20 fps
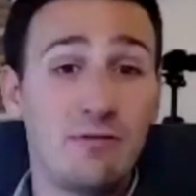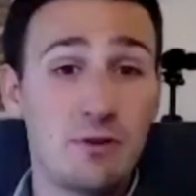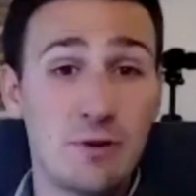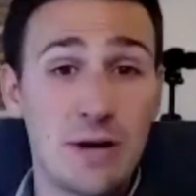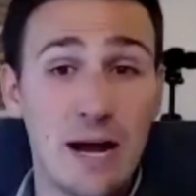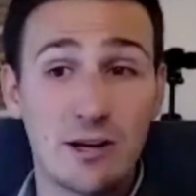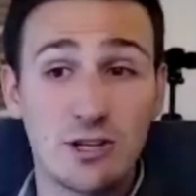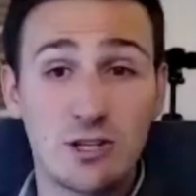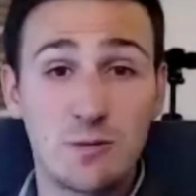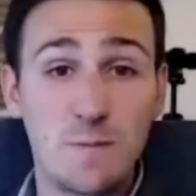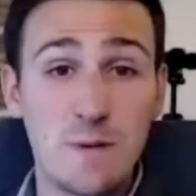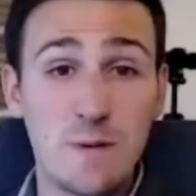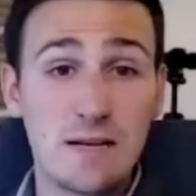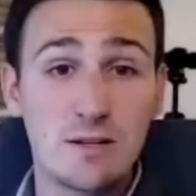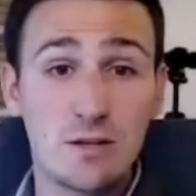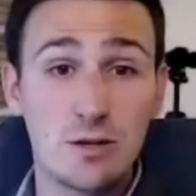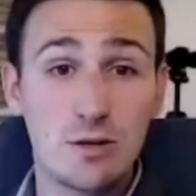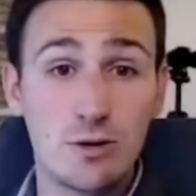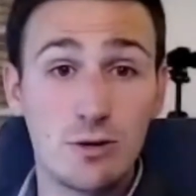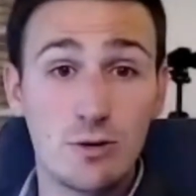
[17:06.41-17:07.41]
you now speak
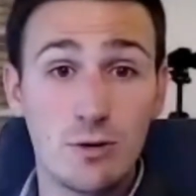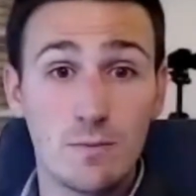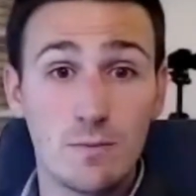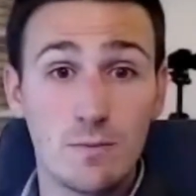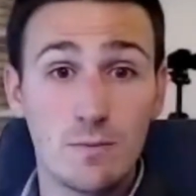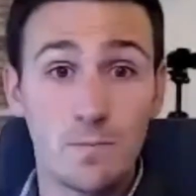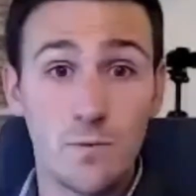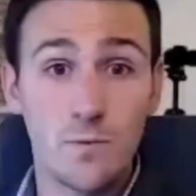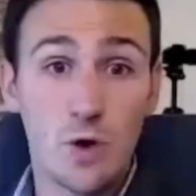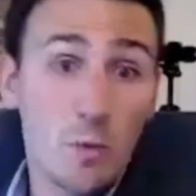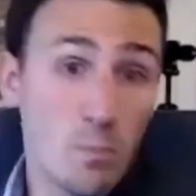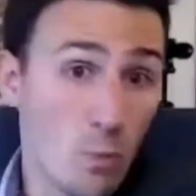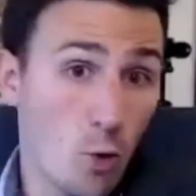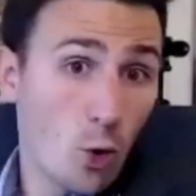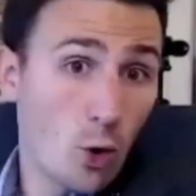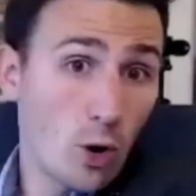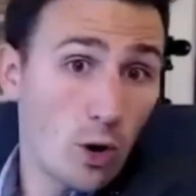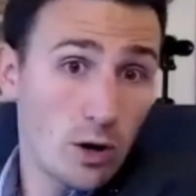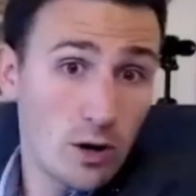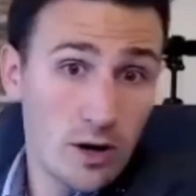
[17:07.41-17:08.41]
to, you're
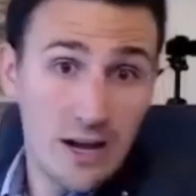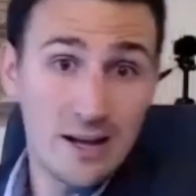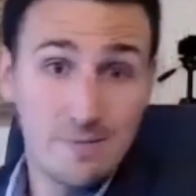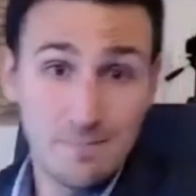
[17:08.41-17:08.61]
more